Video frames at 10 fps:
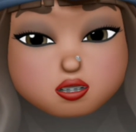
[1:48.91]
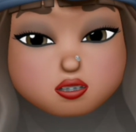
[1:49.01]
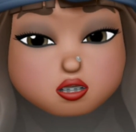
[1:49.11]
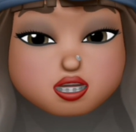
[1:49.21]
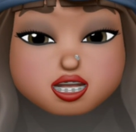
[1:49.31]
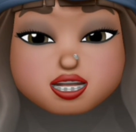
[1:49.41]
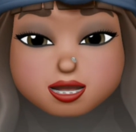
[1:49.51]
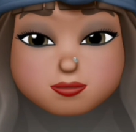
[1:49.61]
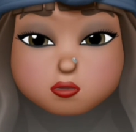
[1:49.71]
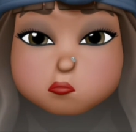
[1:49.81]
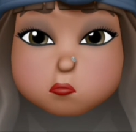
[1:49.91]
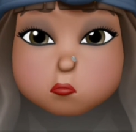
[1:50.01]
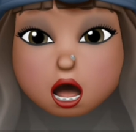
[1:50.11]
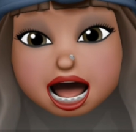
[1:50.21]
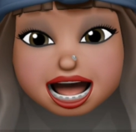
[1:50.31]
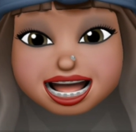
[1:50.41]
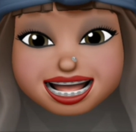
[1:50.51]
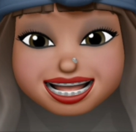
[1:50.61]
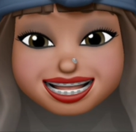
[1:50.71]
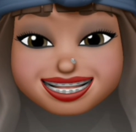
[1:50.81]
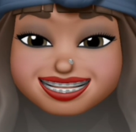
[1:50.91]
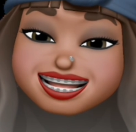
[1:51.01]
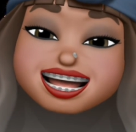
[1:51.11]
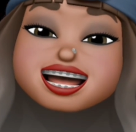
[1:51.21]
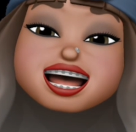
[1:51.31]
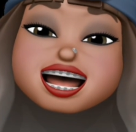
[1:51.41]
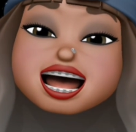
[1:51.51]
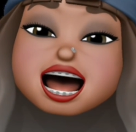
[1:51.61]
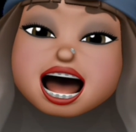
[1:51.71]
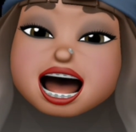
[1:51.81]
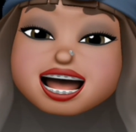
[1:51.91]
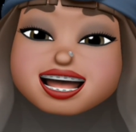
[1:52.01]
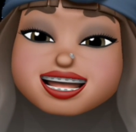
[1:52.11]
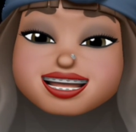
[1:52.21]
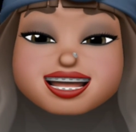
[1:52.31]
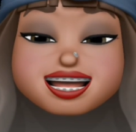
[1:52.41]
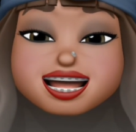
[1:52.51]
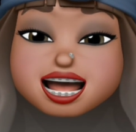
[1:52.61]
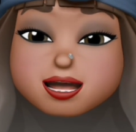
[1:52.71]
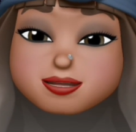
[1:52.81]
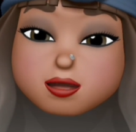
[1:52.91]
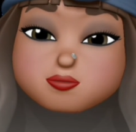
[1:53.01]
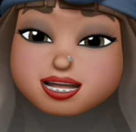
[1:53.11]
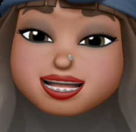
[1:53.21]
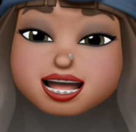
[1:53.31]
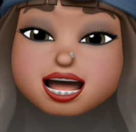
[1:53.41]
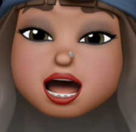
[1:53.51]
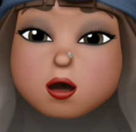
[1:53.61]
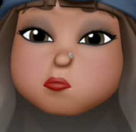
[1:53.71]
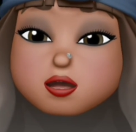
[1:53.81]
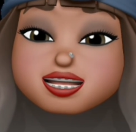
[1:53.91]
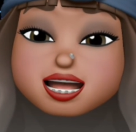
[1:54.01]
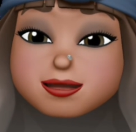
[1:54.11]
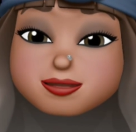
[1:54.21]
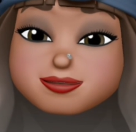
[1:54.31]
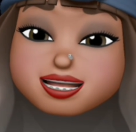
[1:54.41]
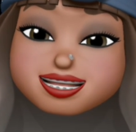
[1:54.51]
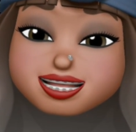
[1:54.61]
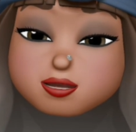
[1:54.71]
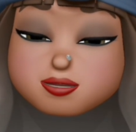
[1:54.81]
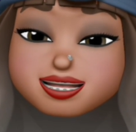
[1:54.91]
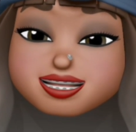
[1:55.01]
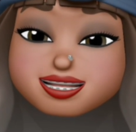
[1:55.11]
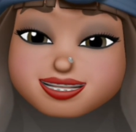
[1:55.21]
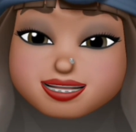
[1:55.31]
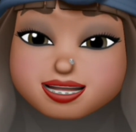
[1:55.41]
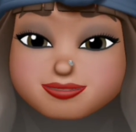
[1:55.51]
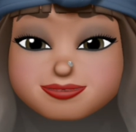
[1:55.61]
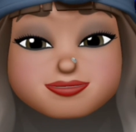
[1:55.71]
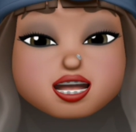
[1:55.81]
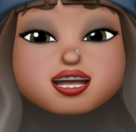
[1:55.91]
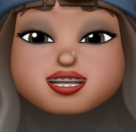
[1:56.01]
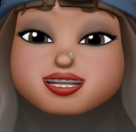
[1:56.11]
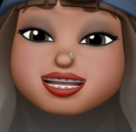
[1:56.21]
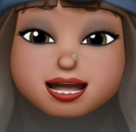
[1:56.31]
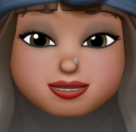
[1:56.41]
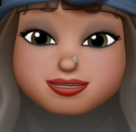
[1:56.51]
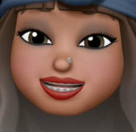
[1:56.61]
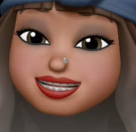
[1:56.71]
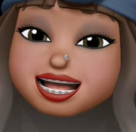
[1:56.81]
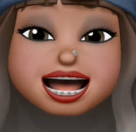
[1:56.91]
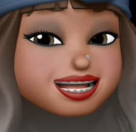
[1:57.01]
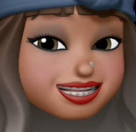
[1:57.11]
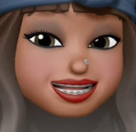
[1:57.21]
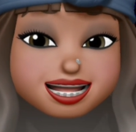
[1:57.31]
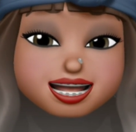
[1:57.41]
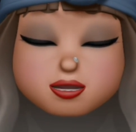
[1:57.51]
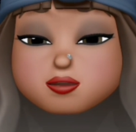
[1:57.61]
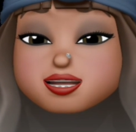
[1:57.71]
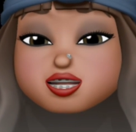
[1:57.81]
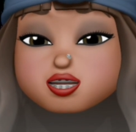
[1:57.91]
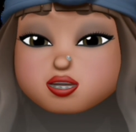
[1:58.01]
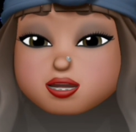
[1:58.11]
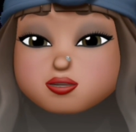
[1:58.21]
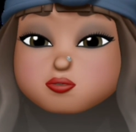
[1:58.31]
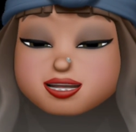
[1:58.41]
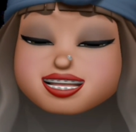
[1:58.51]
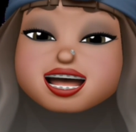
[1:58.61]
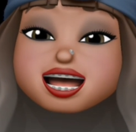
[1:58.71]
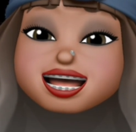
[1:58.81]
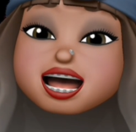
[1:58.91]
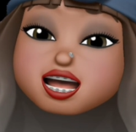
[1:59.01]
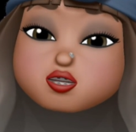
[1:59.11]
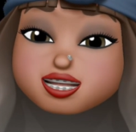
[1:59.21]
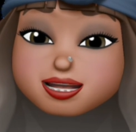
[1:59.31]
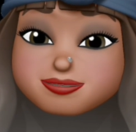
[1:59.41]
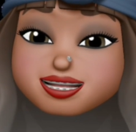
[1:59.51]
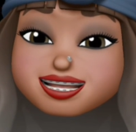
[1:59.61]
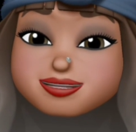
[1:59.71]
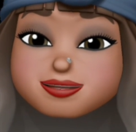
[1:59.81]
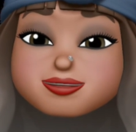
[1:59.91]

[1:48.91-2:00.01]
Number one, I came up with what type of business I wanted to start. So the type of business I decided I wanted to start was a lash company.